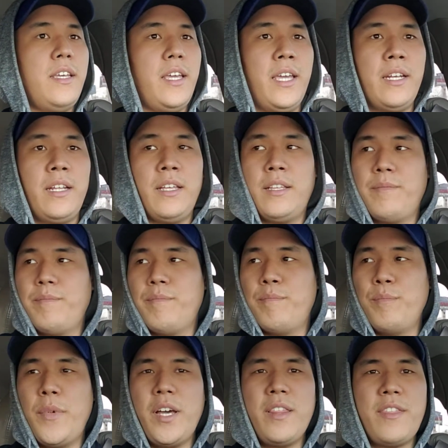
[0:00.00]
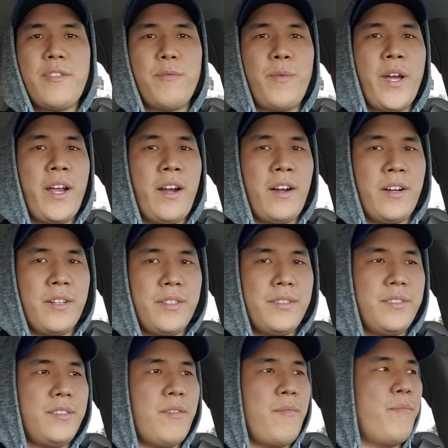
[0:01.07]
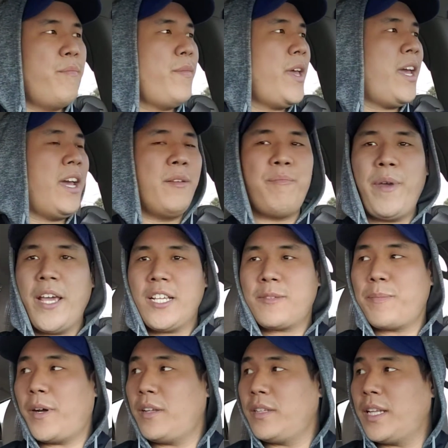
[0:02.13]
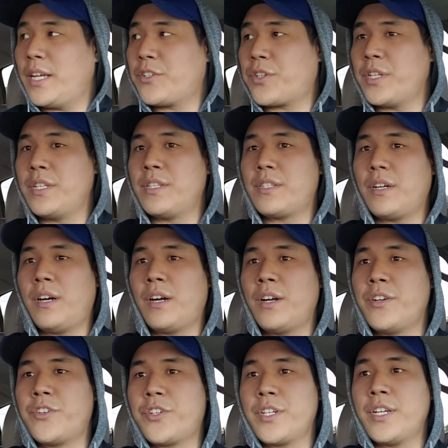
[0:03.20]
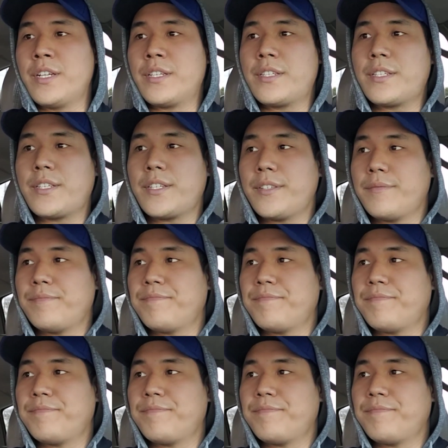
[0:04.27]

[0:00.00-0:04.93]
in a month where, man, baseball legends are just